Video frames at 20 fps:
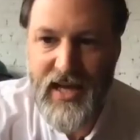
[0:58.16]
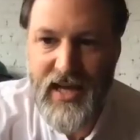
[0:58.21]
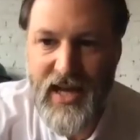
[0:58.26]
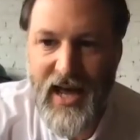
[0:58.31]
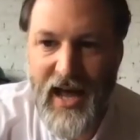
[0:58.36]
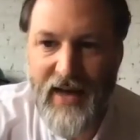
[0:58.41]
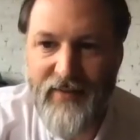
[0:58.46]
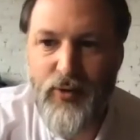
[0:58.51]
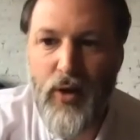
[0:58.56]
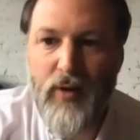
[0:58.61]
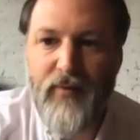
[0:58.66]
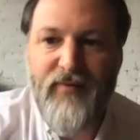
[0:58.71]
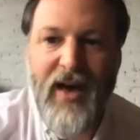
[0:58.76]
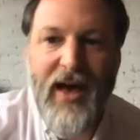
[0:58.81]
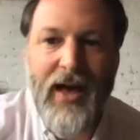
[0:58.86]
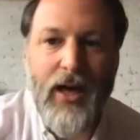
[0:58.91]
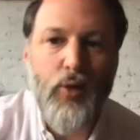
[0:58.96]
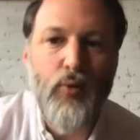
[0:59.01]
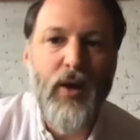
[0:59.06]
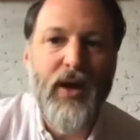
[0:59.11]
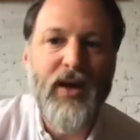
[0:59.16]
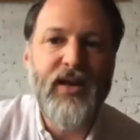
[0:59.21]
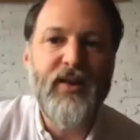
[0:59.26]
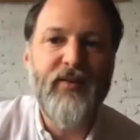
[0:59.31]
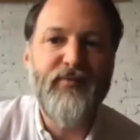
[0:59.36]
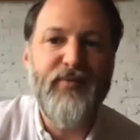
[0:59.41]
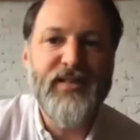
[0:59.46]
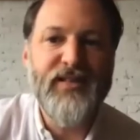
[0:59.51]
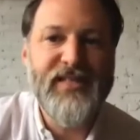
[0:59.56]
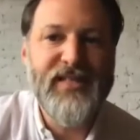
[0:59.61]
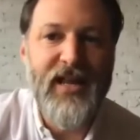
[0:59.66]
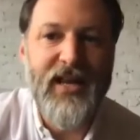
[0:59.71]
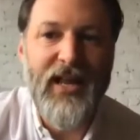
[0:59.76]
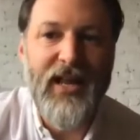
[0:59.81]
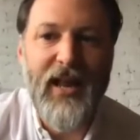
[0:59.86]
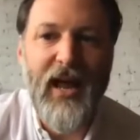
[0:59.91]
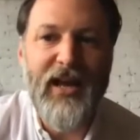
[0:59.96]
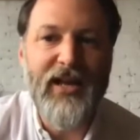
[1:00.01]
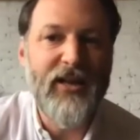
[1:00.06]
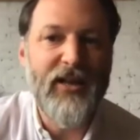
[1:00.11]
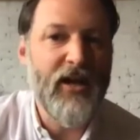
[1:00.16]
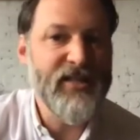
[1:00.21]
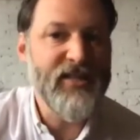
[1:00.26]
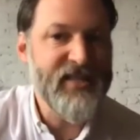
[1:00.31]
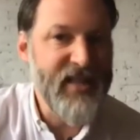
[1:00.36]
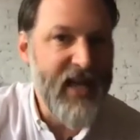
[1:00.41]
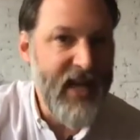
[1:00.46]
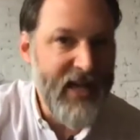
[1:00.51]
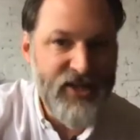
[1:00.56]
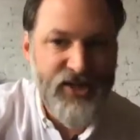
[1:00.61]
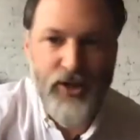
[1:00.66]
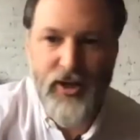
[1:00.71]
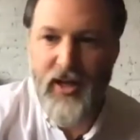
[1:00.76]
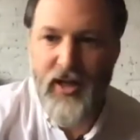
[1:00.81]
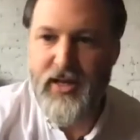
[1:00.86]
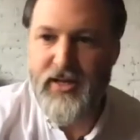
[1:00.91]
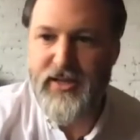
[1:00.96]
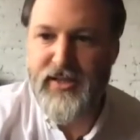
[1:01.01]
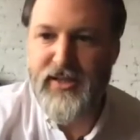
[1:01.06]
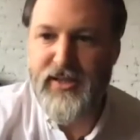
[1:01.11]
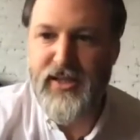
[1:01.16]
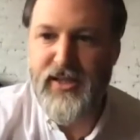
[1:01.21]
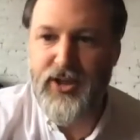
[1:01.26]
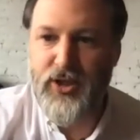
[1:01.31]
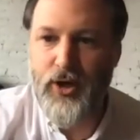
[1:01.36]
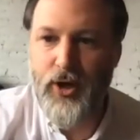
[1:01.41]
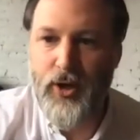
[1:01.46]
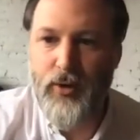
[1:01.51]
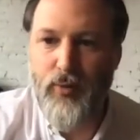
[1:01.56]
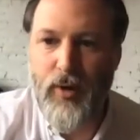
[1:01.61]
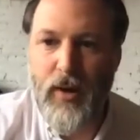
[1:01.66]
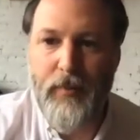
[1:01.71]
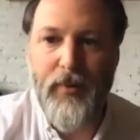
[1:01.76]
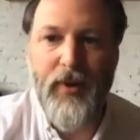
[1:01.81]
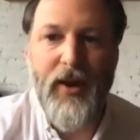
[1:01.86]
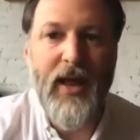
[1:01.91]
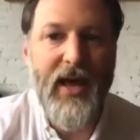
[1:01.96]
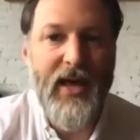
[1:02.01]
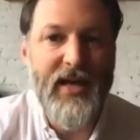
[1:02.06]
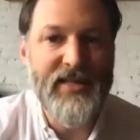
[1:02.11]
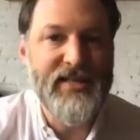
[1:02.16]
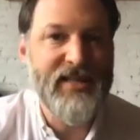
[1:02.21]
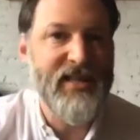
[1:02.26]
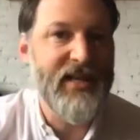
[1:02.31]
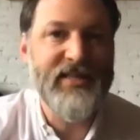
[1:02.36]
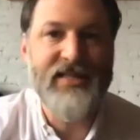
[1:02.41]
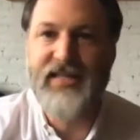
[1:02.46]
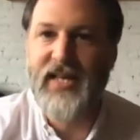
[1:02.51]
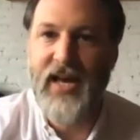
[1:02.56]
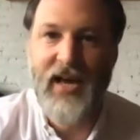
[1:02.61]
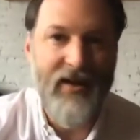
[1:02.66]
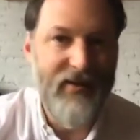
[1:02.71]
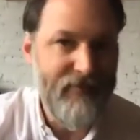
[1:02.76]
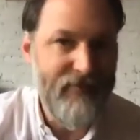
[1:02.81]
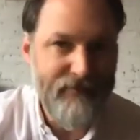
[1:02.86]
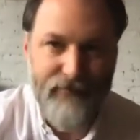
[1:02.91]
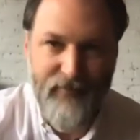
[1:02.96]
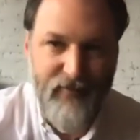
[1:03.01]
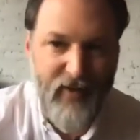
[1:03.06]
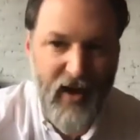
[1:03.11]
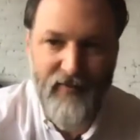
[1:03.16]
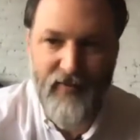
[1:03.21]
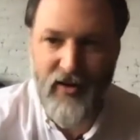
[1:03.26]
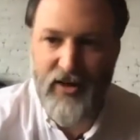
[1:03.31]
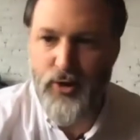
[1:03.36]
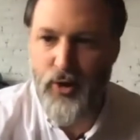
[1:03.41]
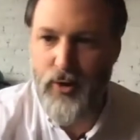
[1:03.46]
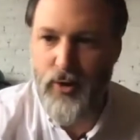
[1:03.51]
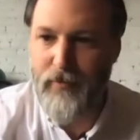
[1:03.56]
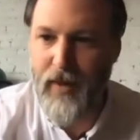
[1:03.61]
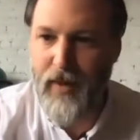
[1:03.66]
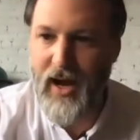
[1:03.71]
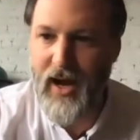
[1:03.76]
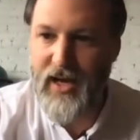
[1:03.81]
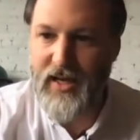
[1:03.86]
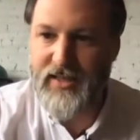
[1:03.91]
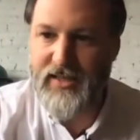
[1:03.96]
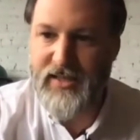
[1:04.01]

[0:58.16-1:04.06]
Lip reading: Have you evaluated if a city like Los Angeles could replace, let's say, 500 miles?